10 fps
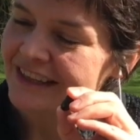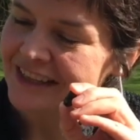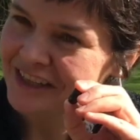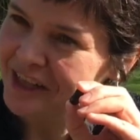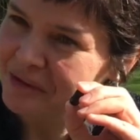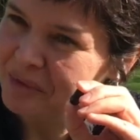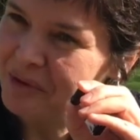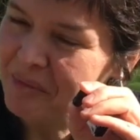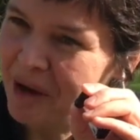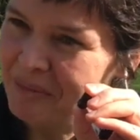this little
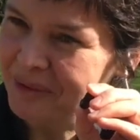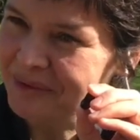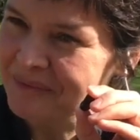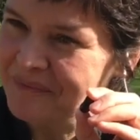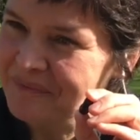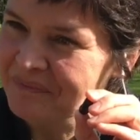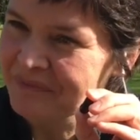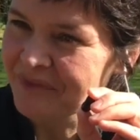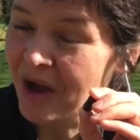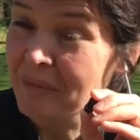blue marble,
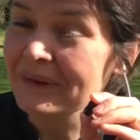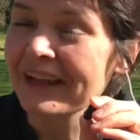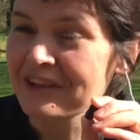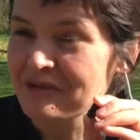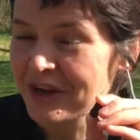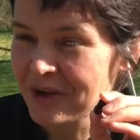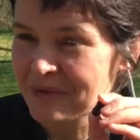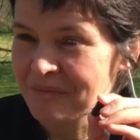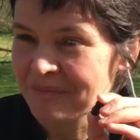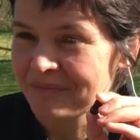our planetary
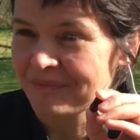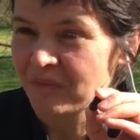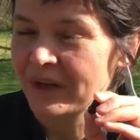home.